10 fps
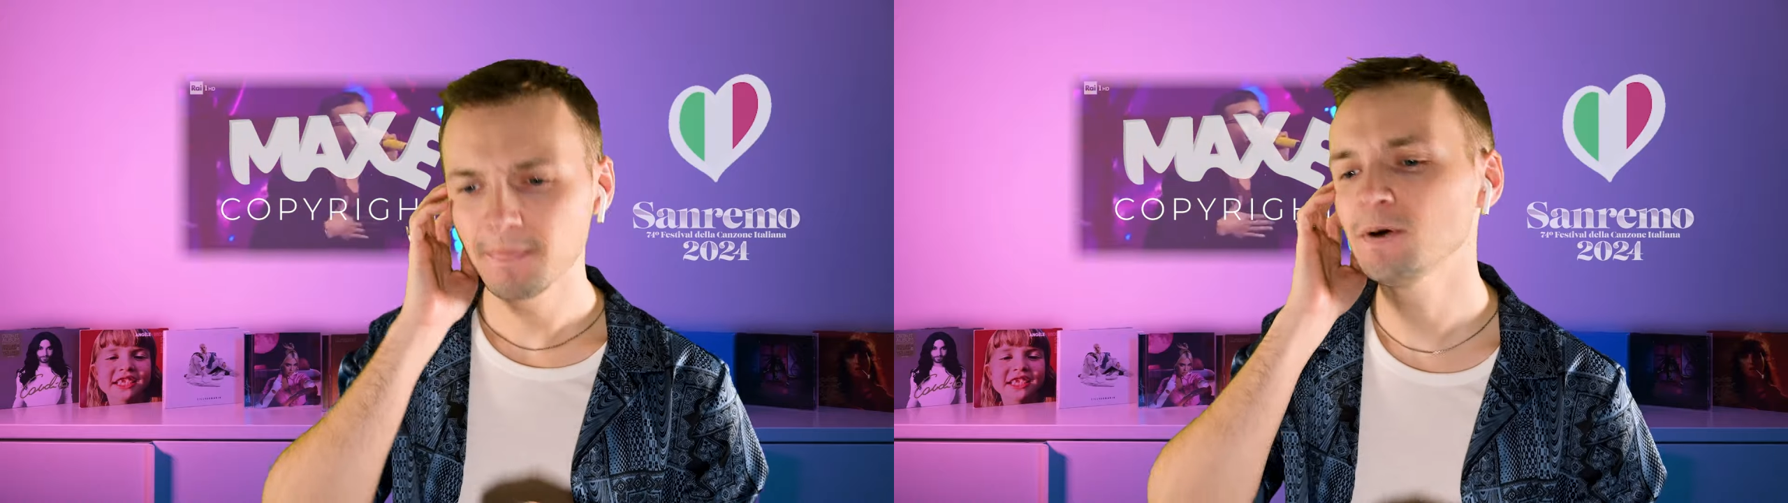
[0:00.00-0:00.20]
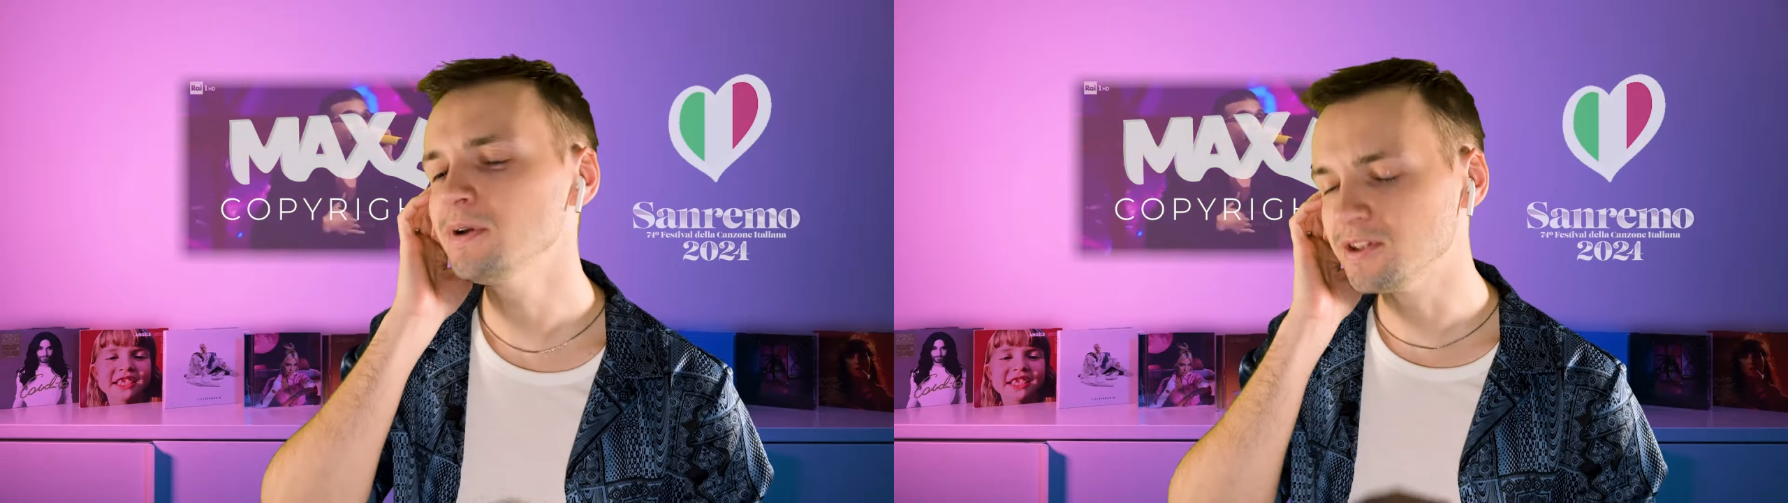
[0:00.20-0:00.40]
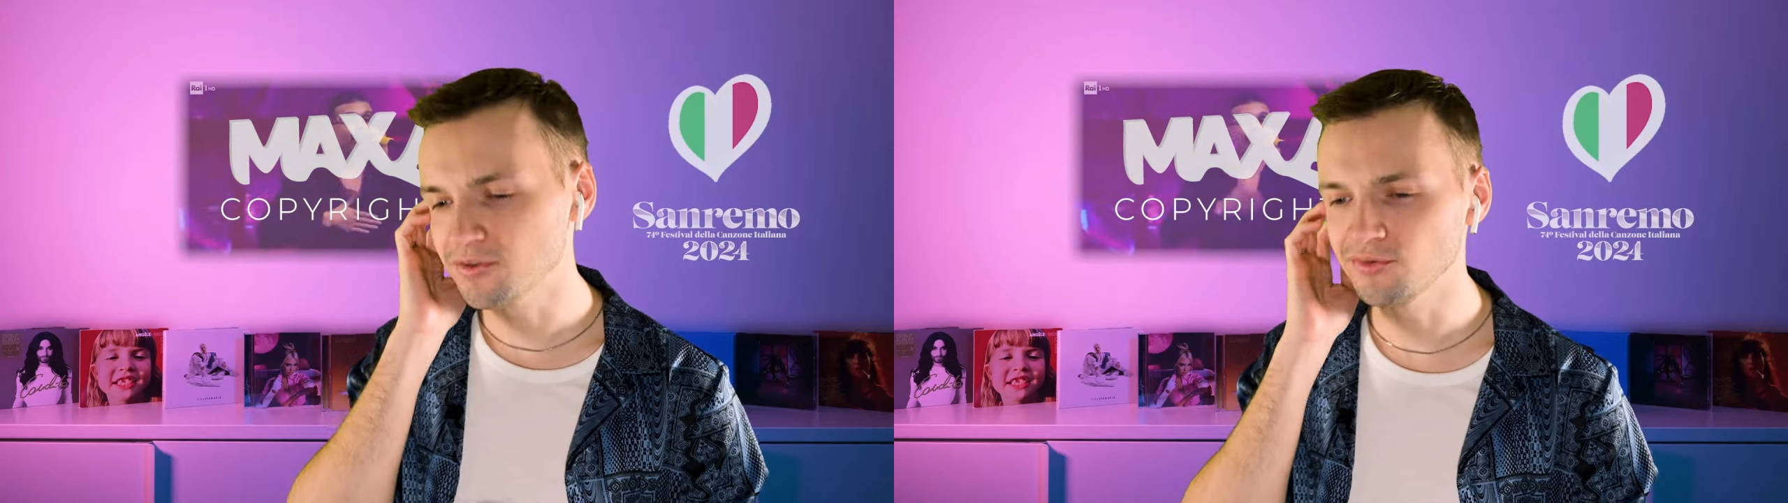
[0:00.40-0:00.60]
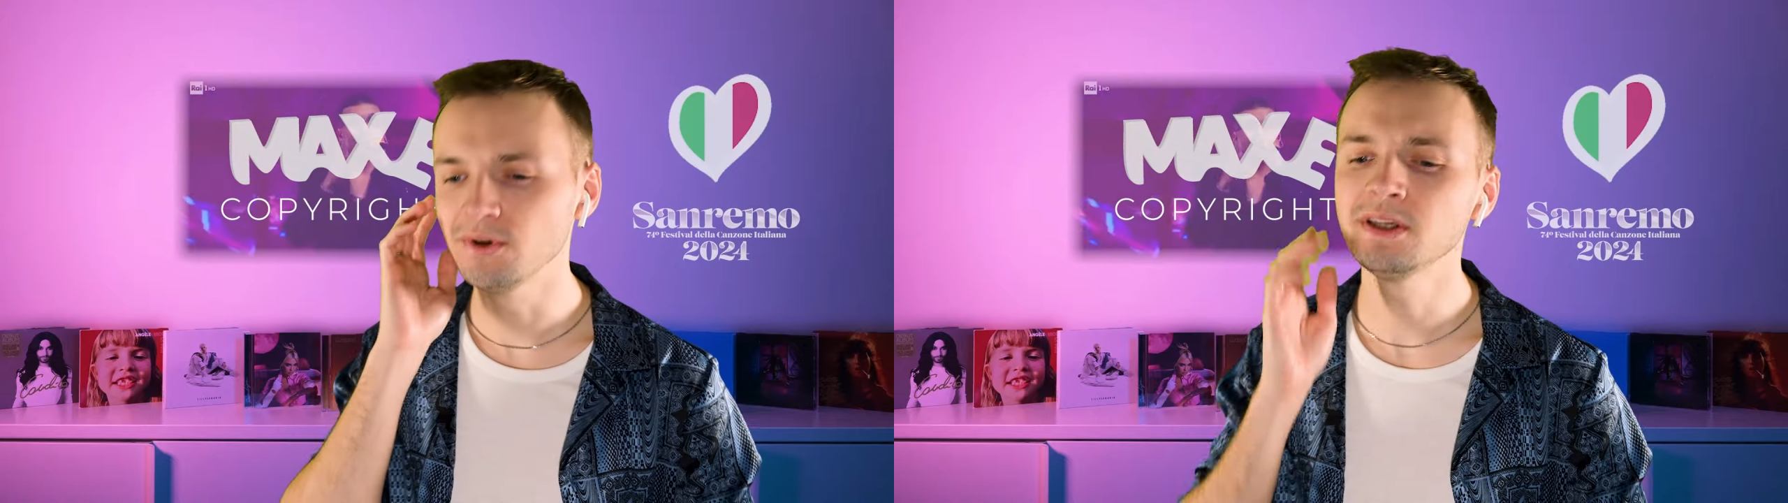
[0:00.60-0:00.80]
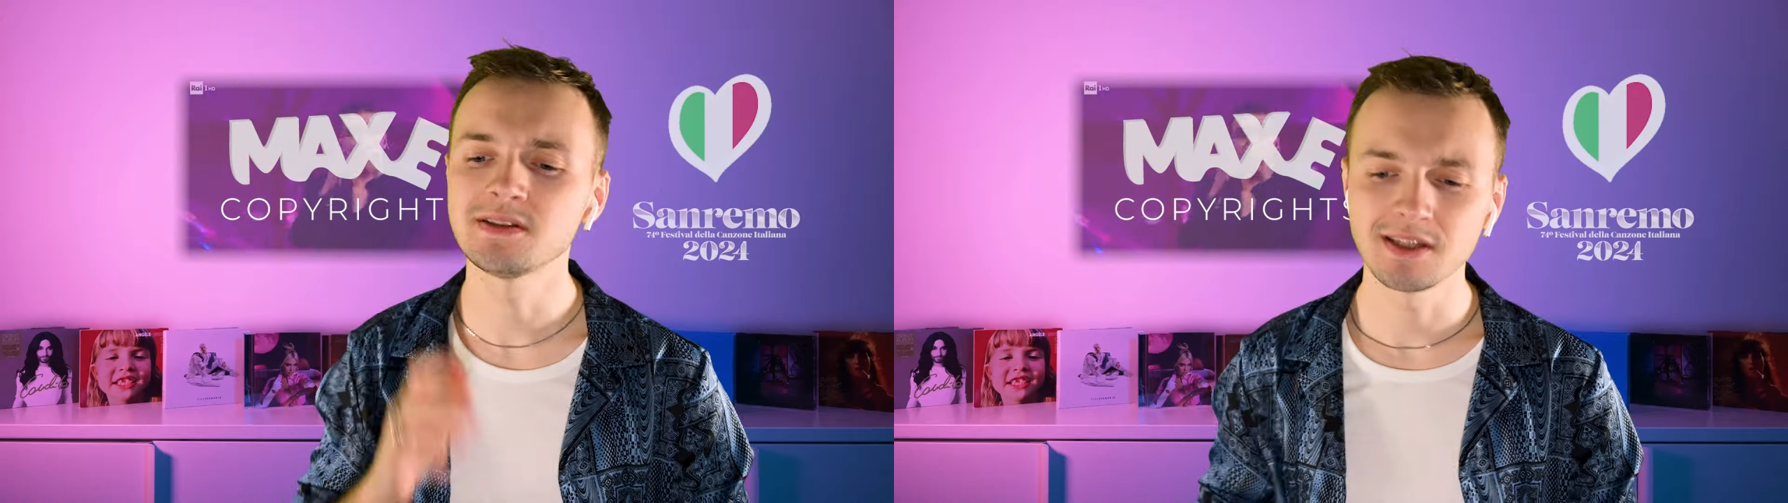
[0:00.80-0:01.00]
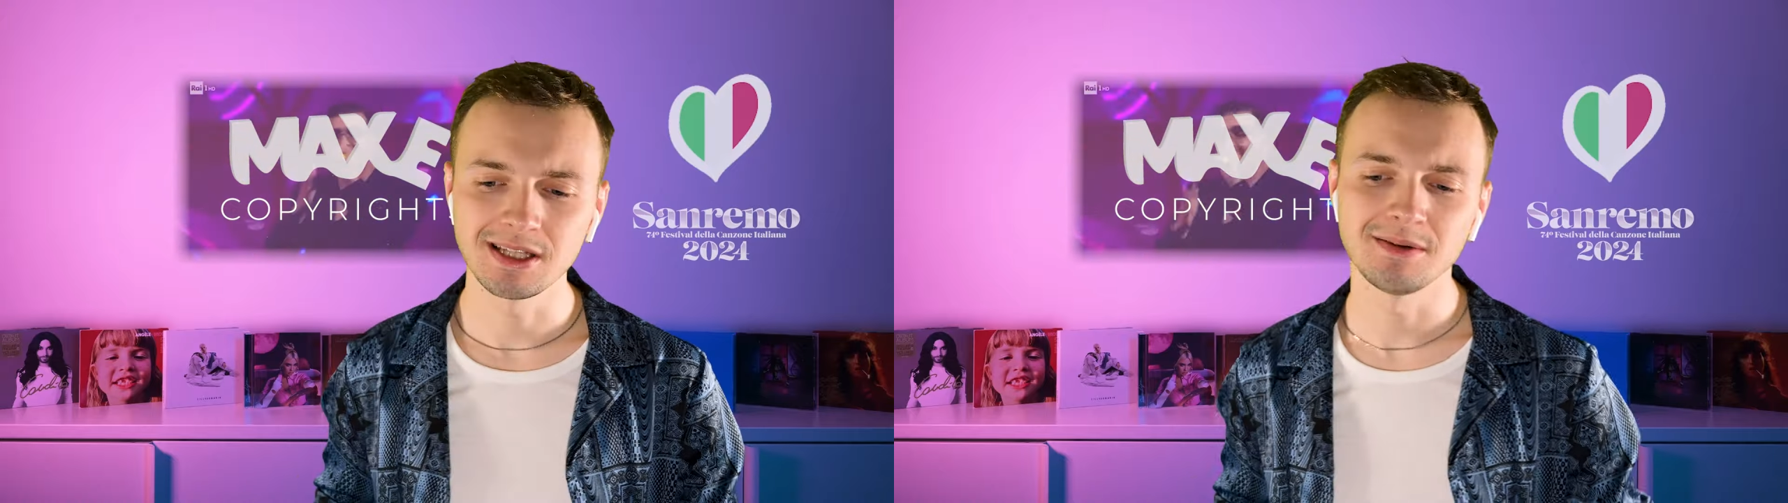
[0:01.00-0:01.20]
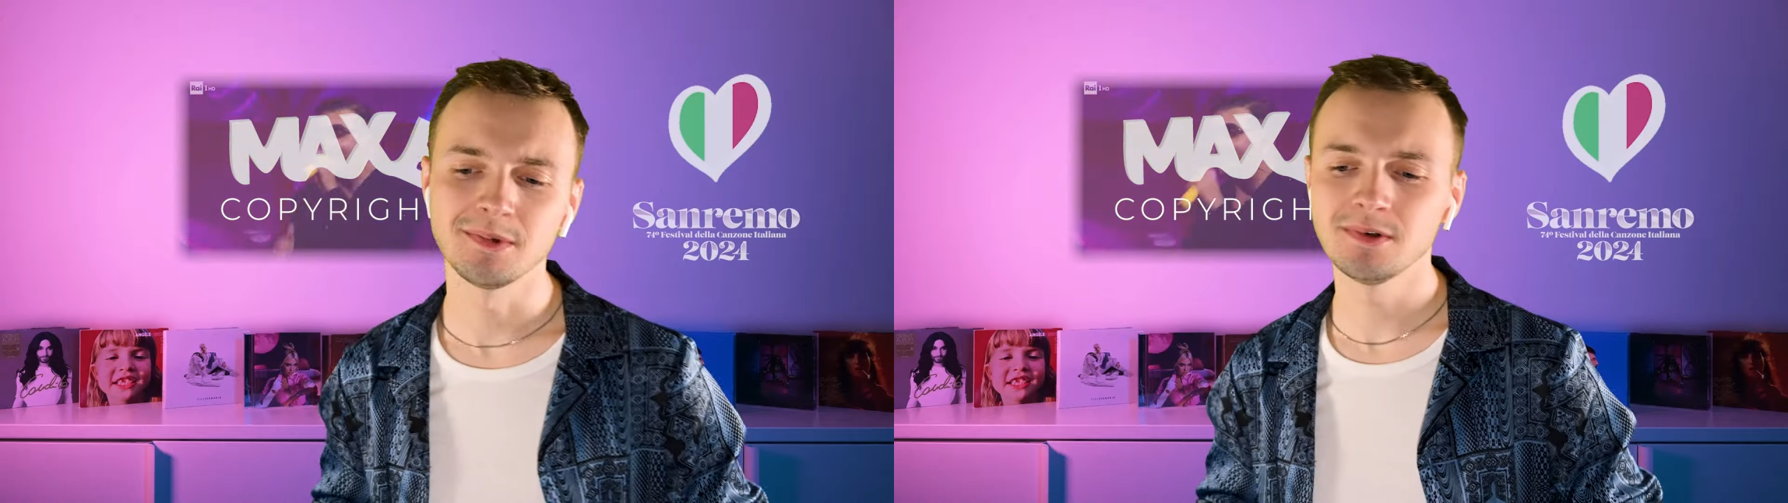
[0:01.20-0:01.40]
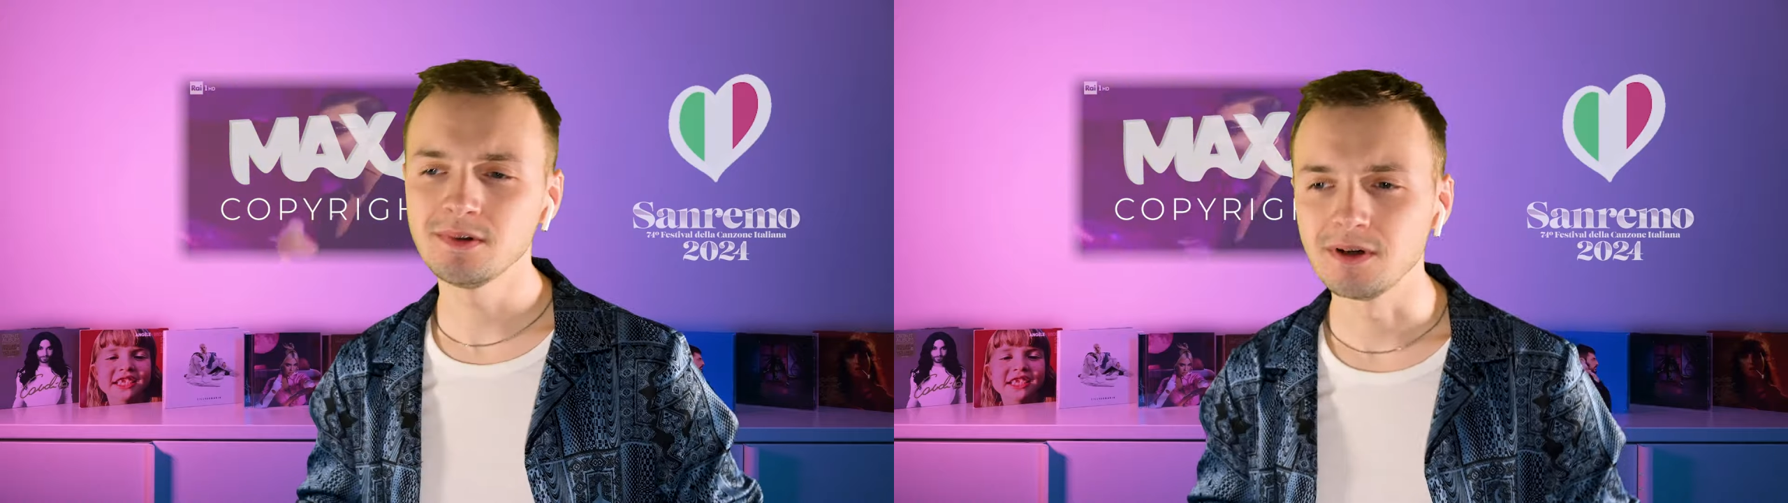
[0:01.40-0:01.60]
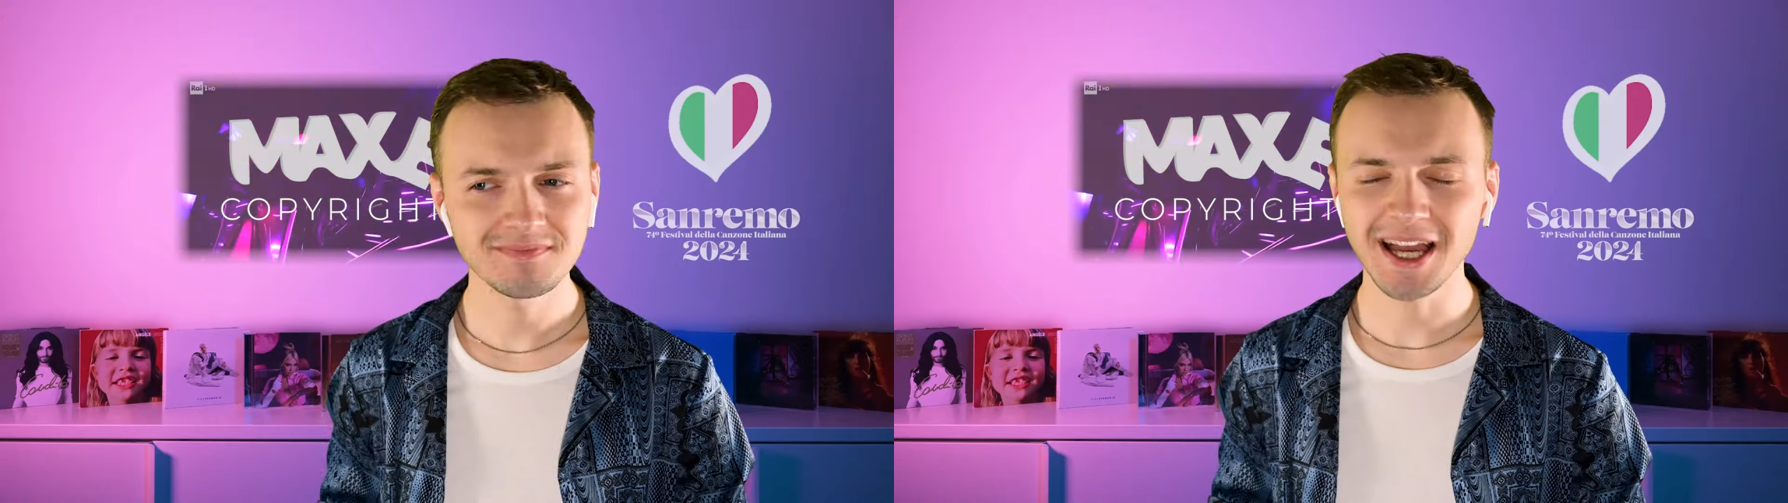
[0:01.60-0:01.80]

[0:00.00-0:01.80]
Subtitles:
Could it win Sanremo?